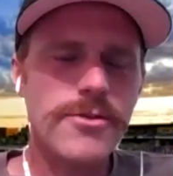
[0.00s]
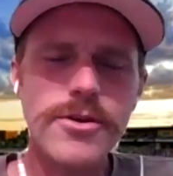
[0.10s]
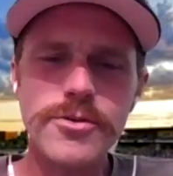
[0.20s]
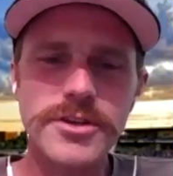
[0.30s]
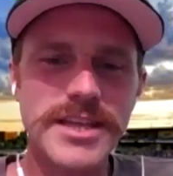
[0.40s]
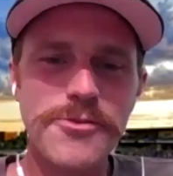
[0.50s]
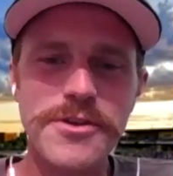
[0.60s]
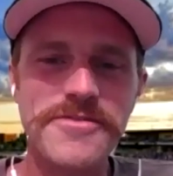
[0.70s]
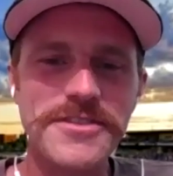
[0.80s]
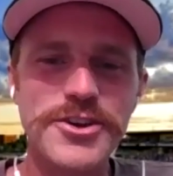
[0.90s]
know, because they were
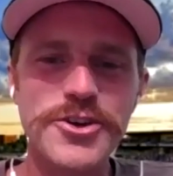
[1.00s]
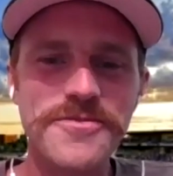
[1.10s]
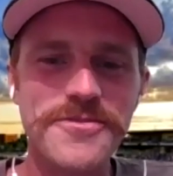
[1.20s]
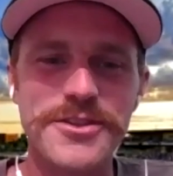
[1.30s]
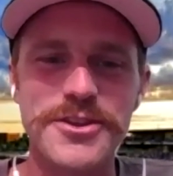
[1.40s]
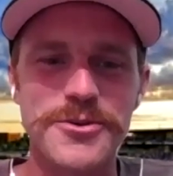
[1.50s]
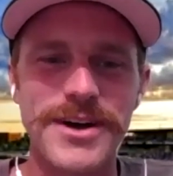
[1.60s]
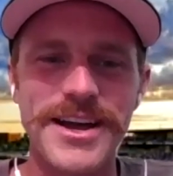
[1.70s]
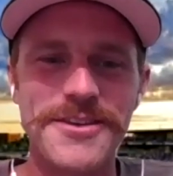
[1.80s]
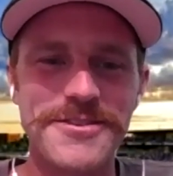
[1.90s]
even good for a little
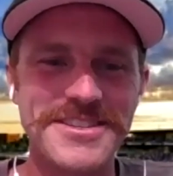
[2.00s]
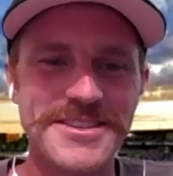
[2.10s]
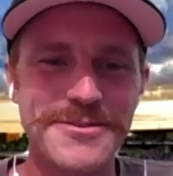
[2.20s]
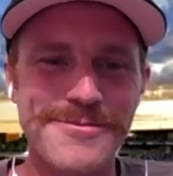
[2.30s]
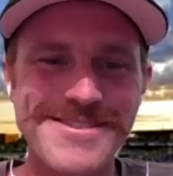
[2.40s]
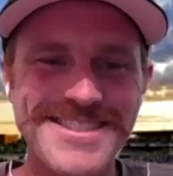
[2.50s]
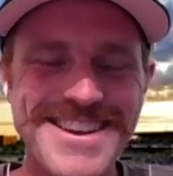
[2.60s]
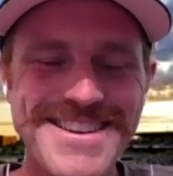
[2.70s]
while this year, weren't they?